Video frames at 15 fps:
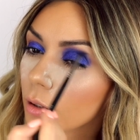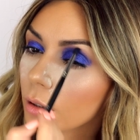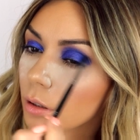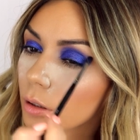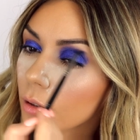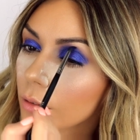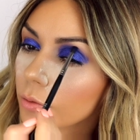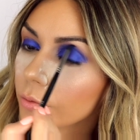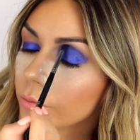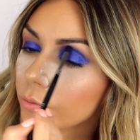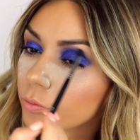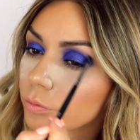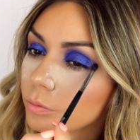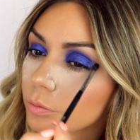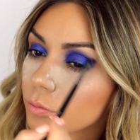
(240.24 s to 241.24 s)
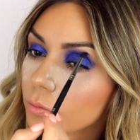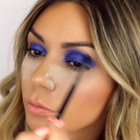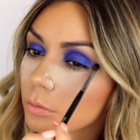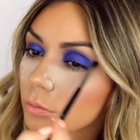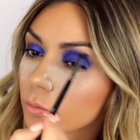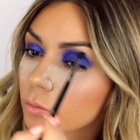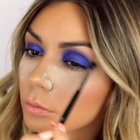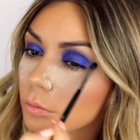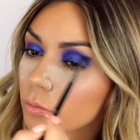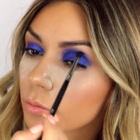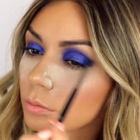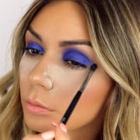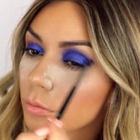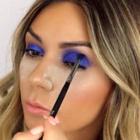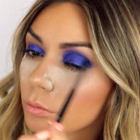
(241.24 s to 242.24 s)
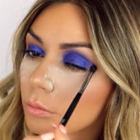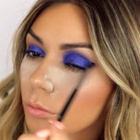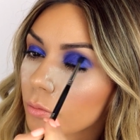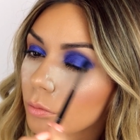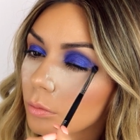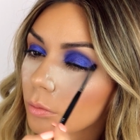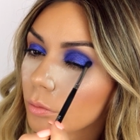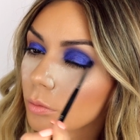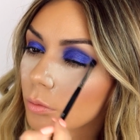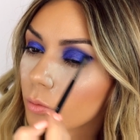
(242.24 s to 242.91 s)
Nobody speaks.